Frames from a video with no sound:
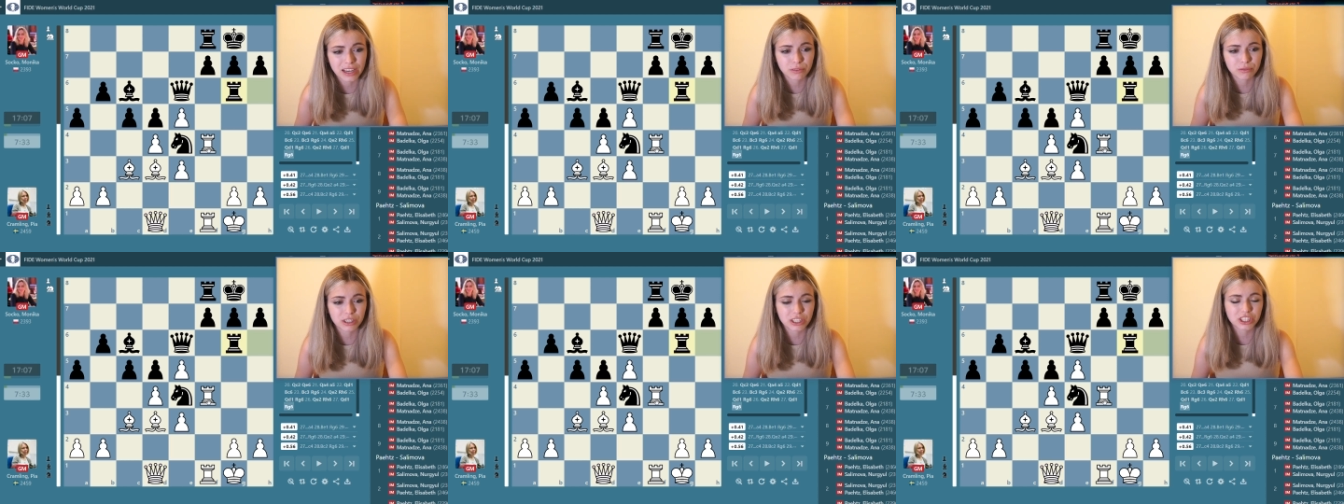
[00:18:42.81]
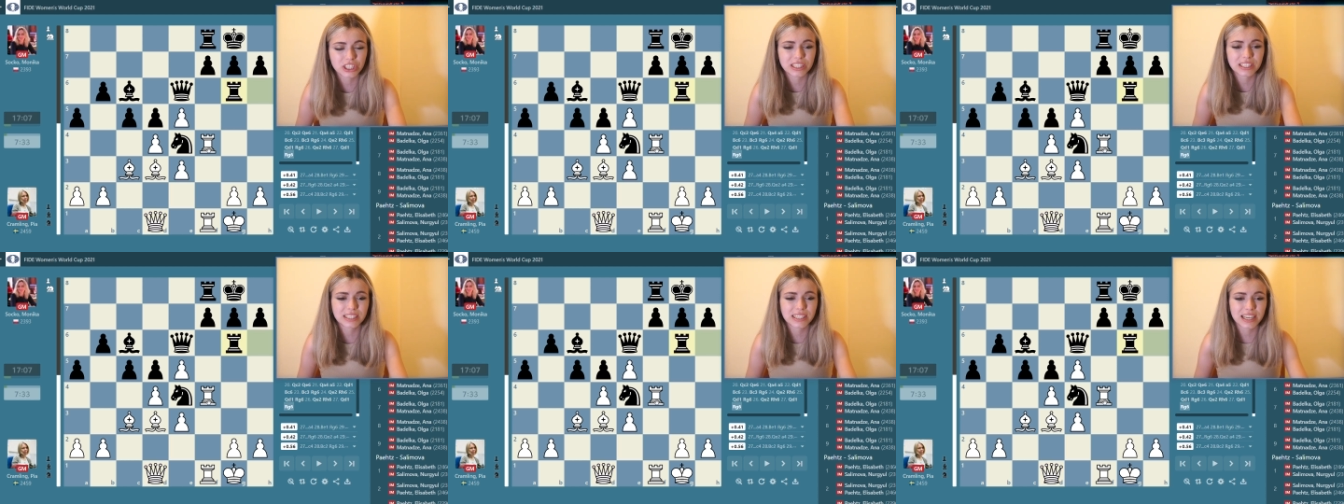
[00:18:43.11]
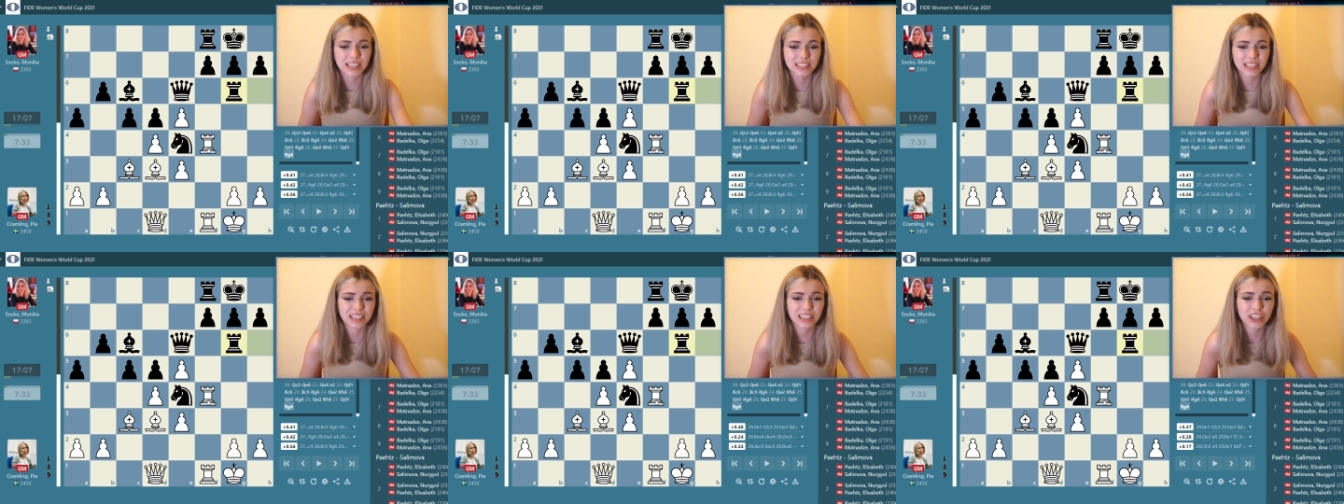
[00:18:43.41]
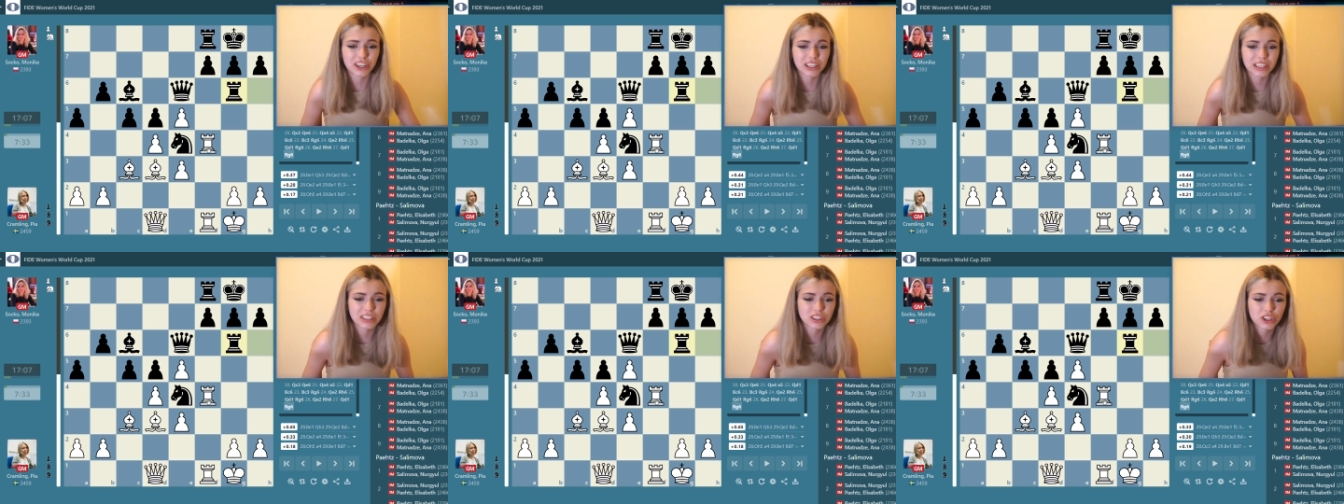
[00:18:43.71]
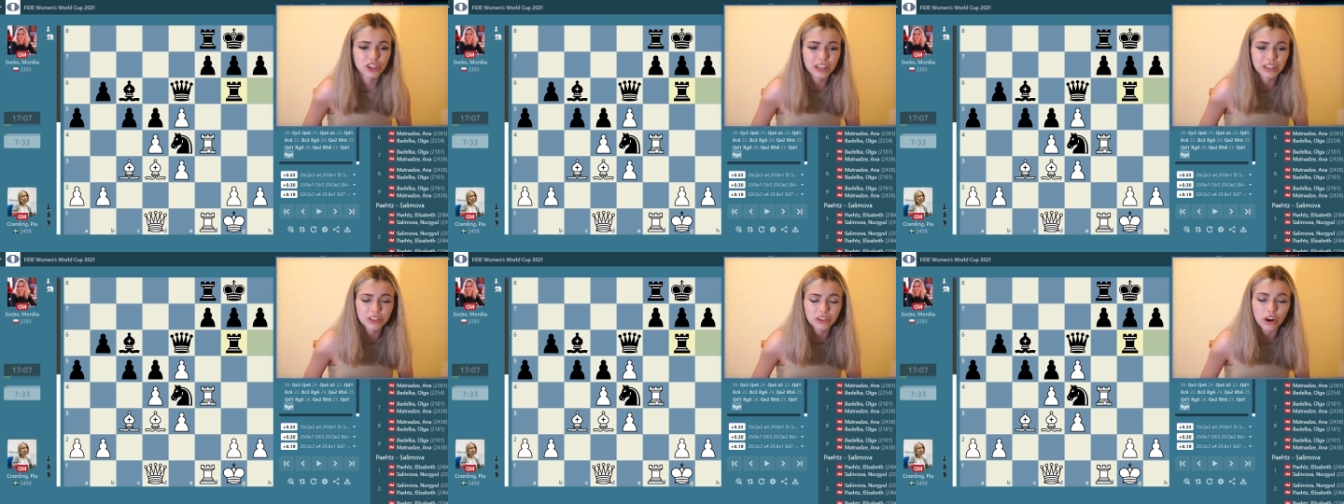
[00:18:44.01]
and rook g6, and here they
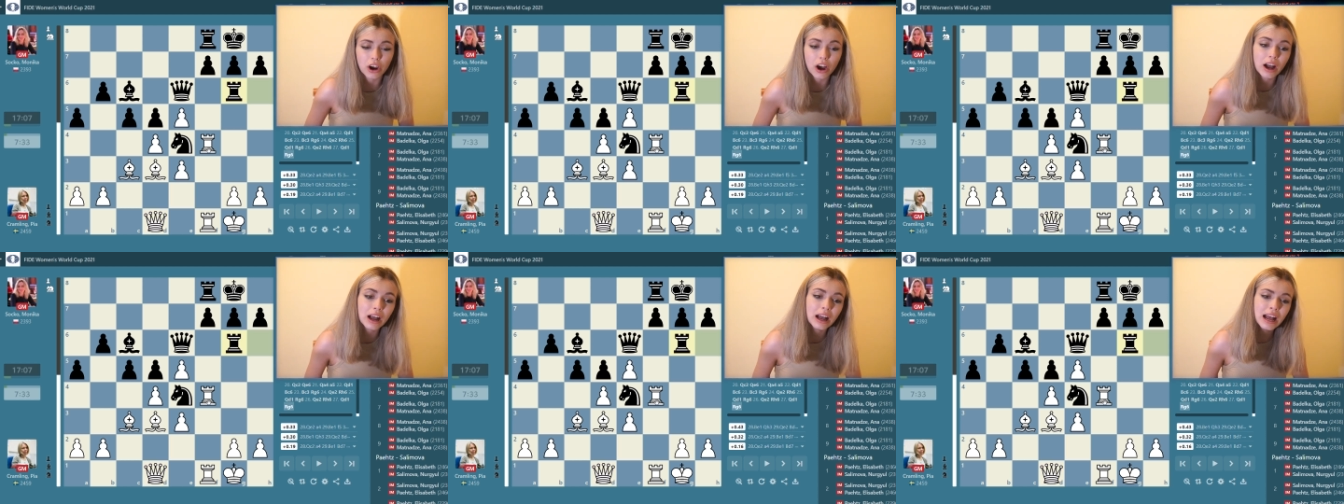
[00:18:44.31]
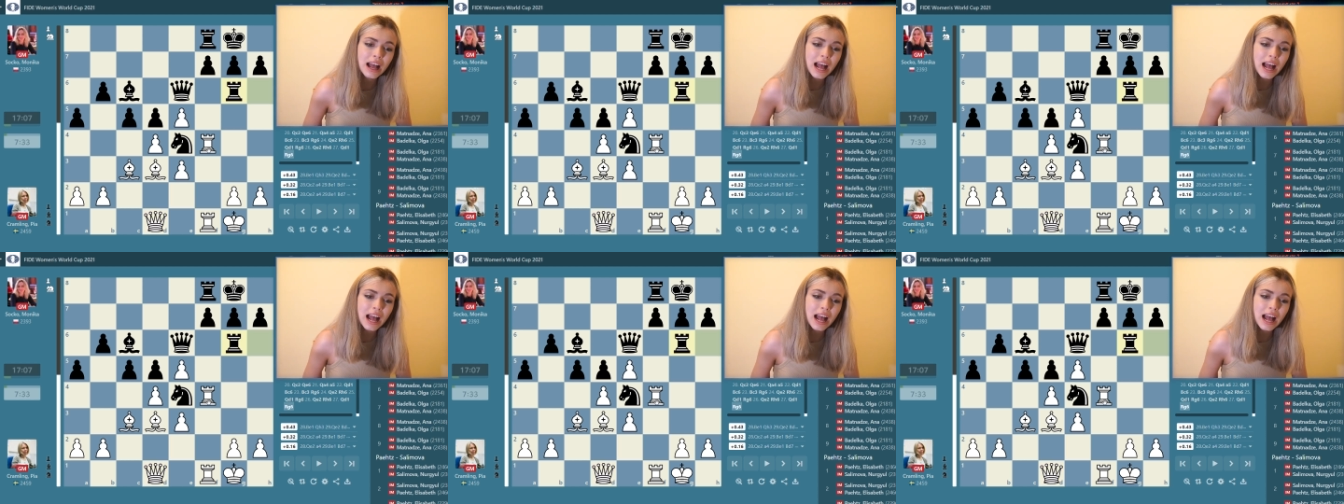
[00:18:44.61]
took a draw